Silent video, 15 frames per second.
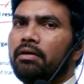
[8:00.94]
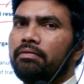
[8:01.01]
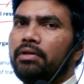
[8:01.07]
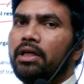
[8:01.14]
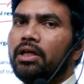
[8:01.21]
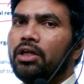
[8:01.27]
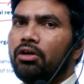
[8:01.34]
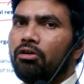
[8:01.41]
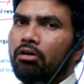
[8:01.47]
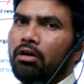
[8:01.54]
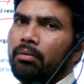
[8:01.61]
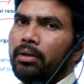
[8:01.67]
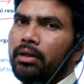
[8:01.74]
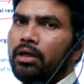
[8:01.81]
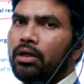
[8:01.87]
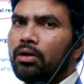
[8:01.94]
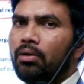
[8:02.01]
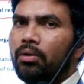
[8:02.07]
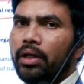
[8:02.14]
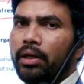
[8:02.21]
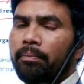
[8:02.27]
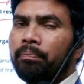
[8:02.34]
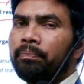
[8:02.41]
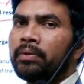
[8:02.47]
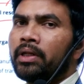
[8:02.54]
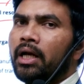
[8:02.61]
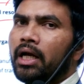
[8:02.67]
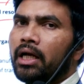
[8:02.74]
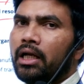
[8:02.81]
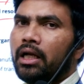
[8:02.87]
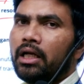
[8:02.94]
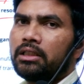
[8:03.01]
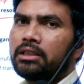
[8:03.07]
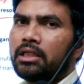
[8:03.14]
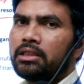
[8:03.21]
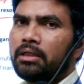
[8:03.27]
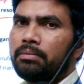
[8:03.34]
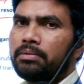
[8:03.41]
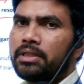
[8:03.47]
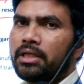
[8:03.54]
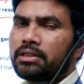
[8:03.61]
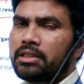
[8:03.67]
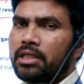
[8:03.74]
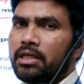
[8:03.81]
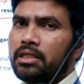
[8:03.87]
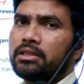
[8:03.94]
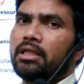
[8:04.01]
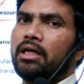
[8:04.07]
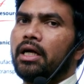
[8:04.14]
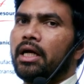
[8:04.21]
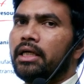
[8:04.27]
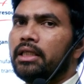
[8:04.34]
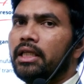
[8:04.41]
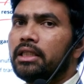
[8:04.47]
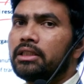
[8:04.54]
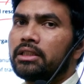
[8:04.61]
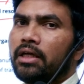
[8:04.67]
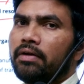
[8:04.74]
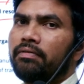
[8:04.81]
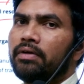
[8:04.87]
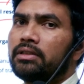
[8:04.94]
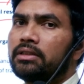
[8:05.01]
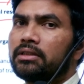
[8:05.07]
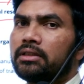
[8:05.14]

of the economy, including agriculture subsectors and the service